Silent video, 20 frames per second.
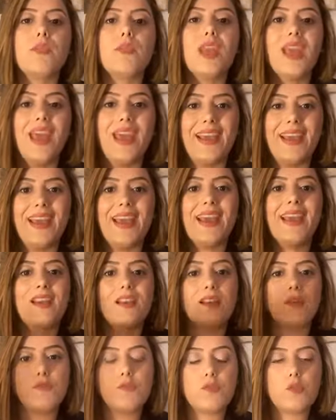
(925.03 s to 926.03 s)

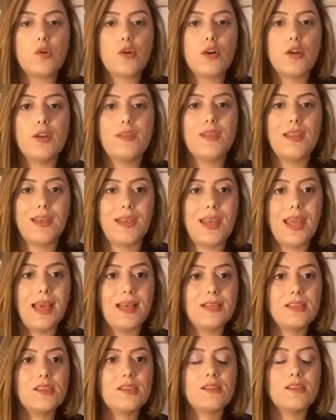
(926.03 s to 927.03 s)
again for the
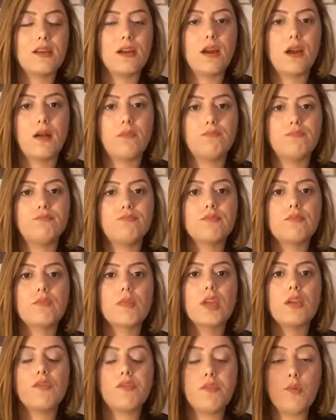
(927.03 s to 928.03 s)
next
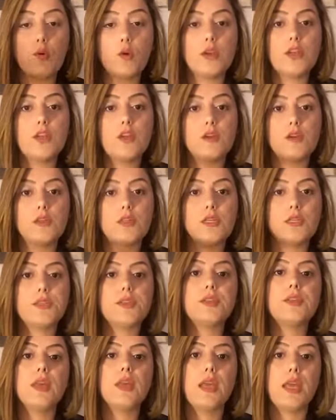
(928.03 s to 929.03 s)
4
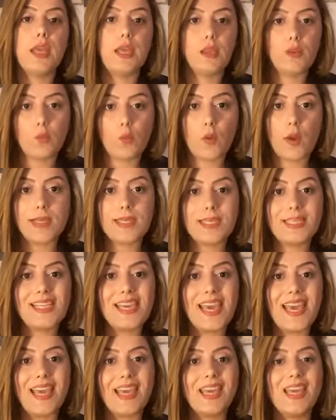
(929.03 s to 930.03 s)
years in 1
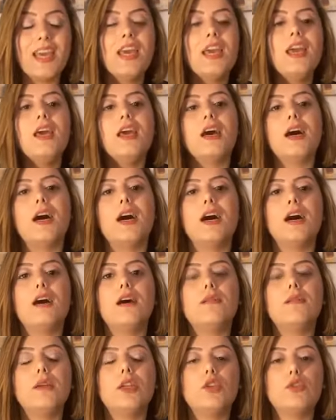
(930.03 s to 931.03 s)
day
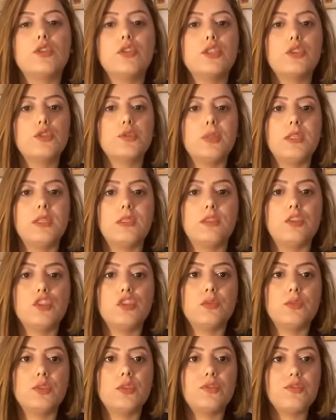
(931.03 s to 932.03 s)
in order to be
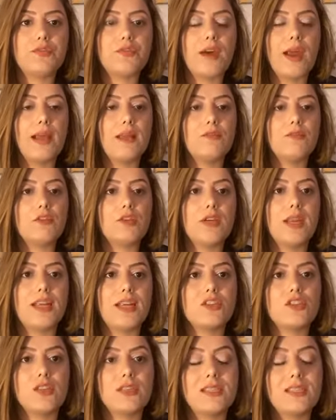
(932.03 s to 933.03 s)
eligible to file for
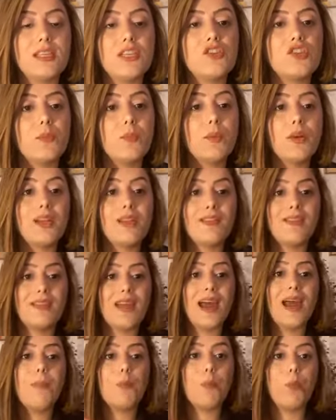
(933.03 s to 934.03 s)
naturalization. But at
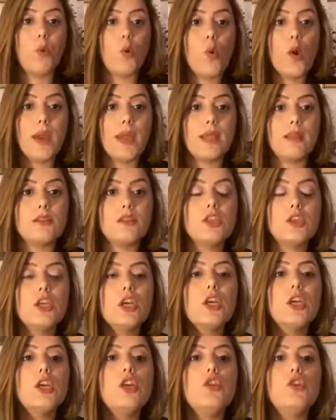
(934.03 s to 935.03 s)
that point,
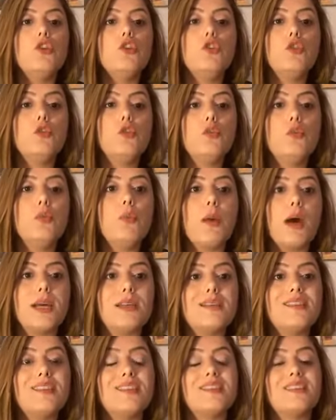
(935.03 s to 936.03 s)
you
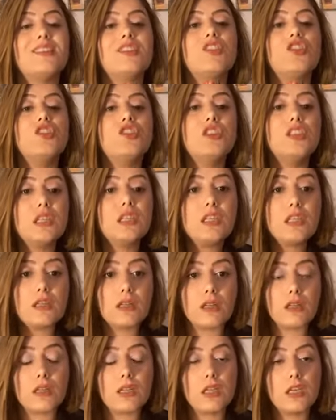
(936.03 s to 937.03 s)
must
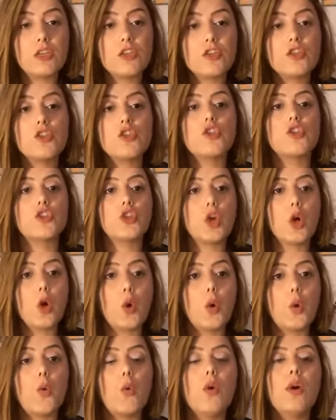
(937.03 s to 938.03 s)
still
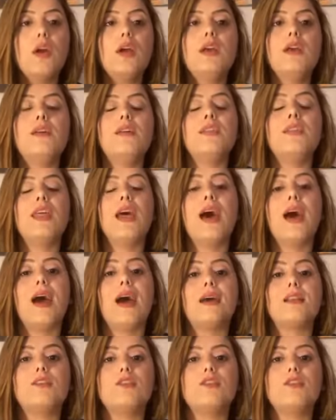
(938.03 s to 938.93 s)
show that